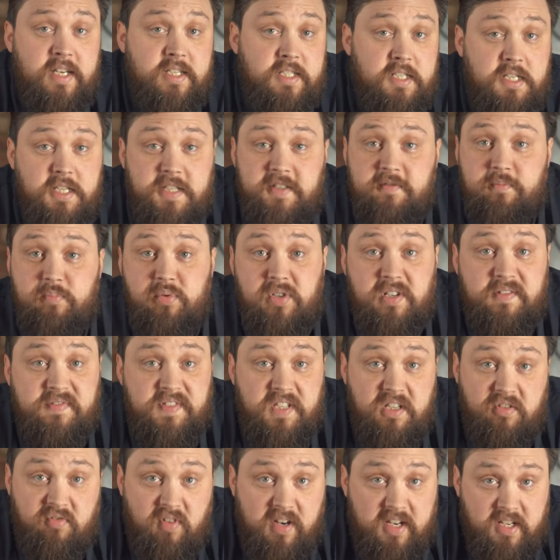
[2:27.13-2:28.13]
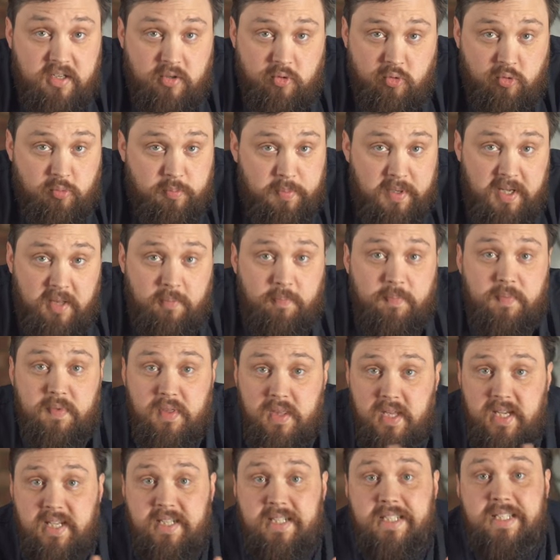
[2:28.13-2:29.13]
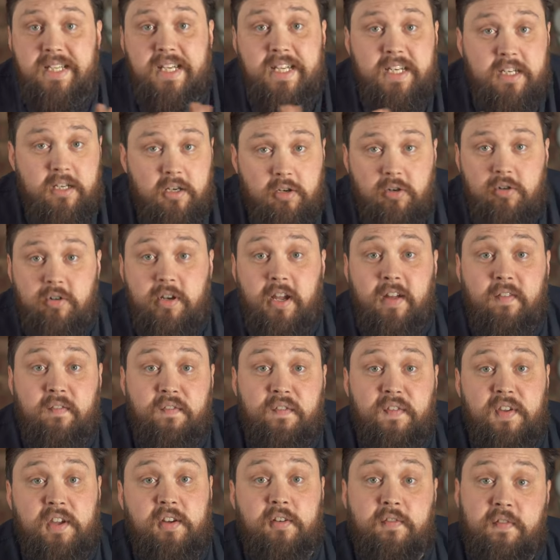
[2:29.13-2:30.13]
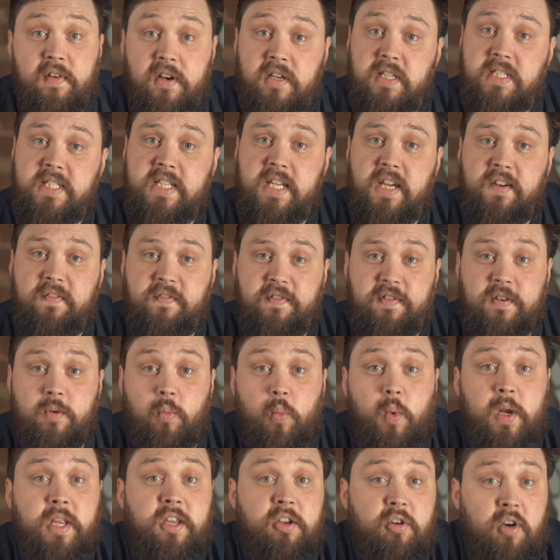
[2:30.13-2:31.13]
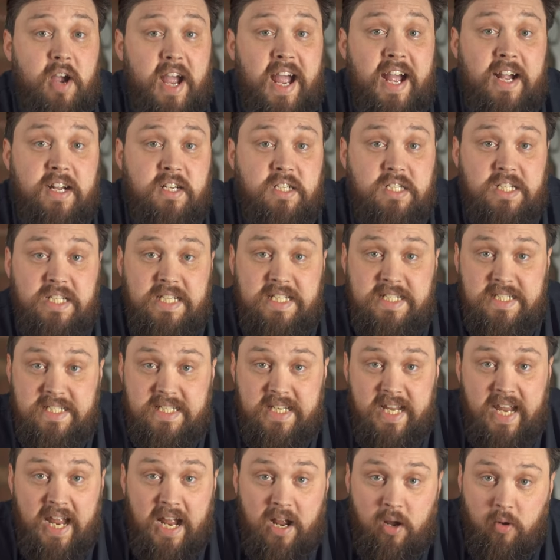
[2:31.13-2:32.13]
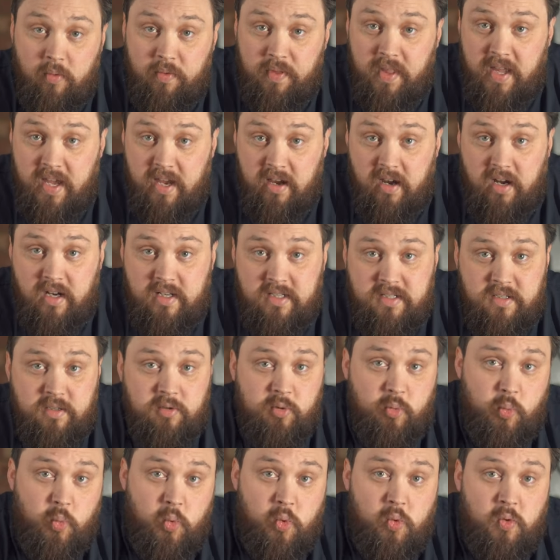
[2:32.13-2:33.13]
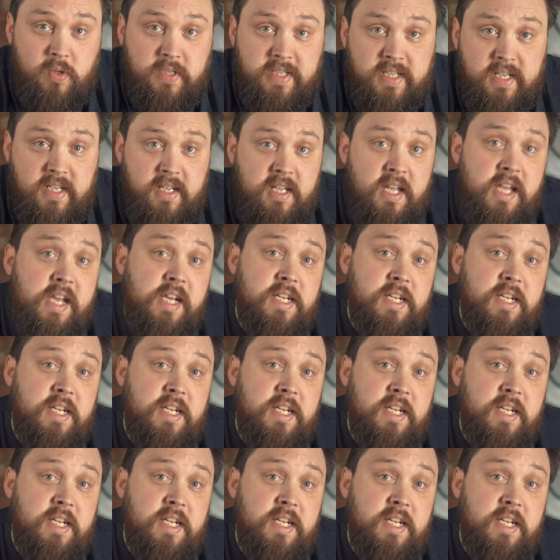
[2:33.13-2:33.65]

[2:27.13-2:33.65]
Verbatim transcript: Dive briefs are great and all, but things can look and feel very different when you're actually down there under the water.